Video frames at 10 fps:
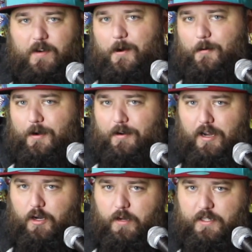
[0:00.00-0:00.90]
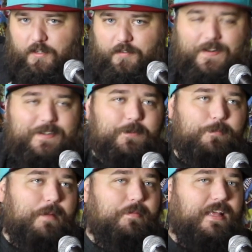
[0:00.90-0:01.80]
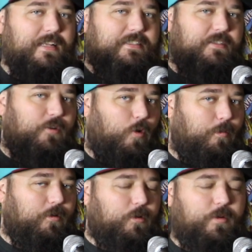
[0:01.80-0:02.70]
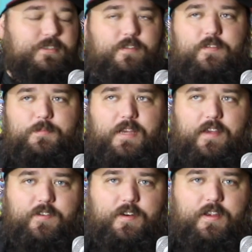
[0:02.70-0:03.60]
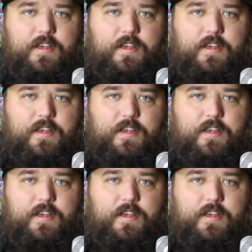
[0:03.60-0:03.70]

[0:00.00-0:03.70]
I don't read a lot of Quicksilver, so maybe that's normal to Quicksilver's behavior.